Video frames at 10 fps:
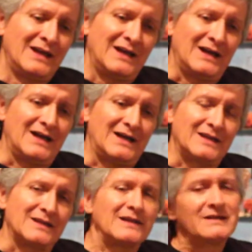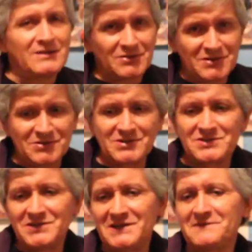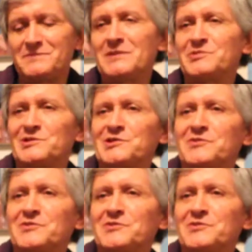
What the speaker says: And in order to give people the